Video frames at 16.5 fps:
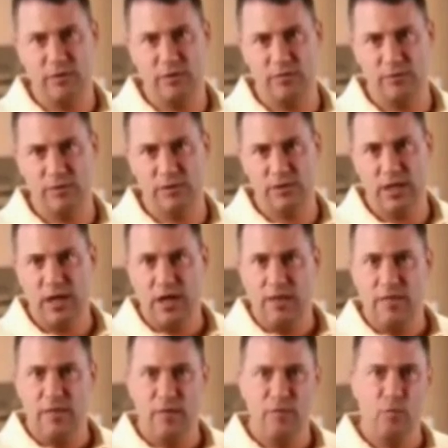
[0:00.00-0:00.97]
surface.
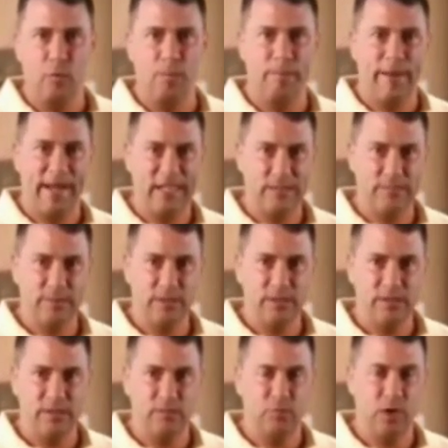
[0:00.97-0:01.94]
Therefore,
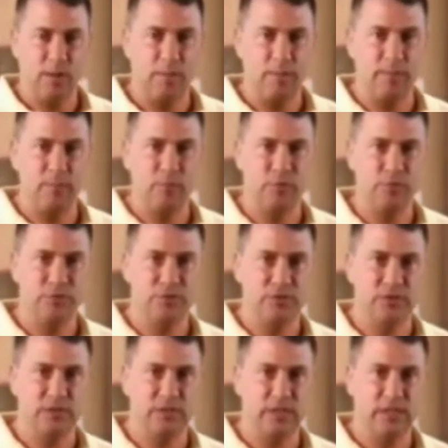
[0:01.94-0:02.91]
backspin is a problem that
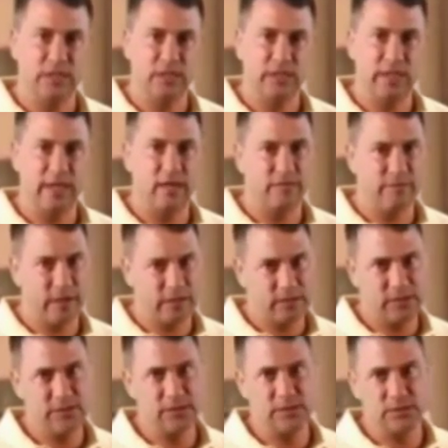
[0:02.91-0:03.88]
produces skid and
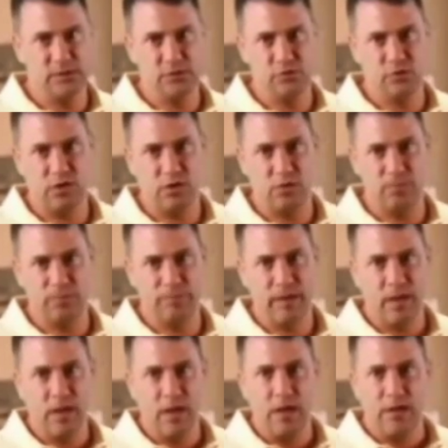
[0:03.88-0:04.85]
affects distance control.
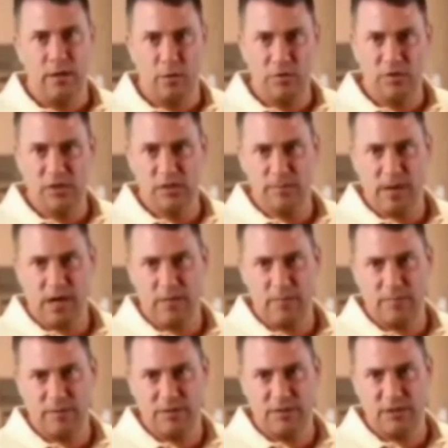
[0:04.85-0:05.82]
Notice that the
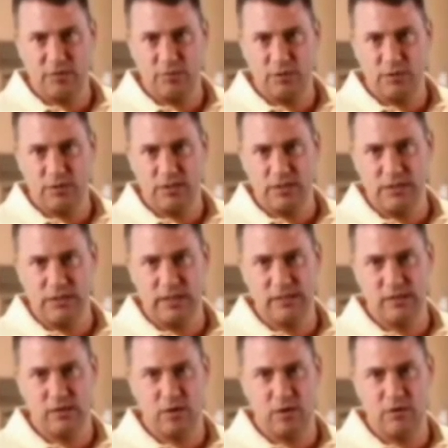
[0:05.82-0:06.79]
bottom of the G360
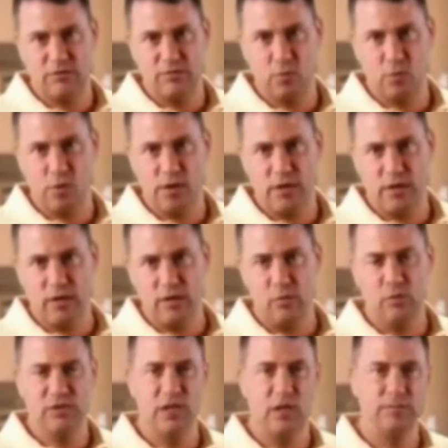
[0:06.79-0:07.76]
has a large void,
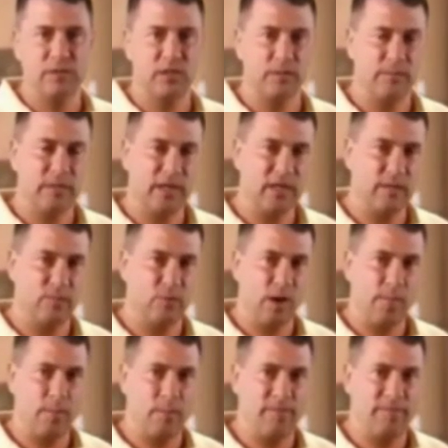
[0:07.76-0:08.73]
which helps eliminate the
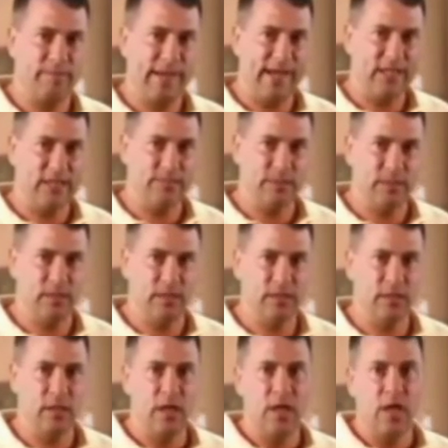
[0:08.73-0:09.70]
problem of
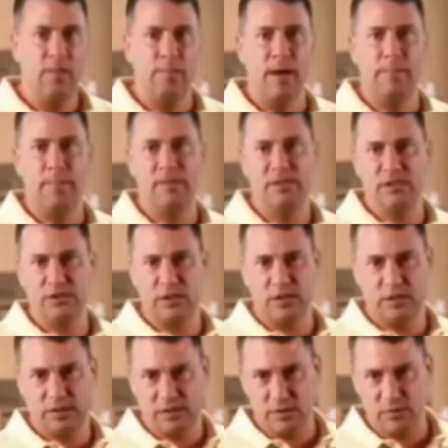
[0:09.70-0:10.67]
backspin by
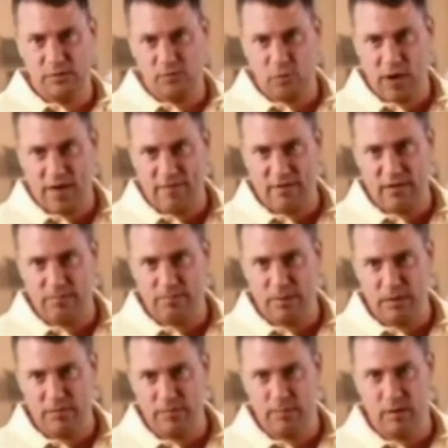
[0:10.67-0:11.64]
positioning the center of gravity
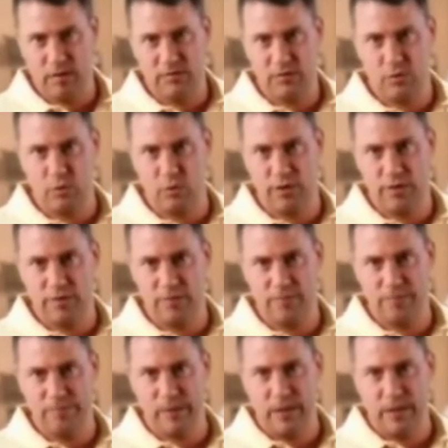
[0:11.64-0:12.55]
above the ball's equator.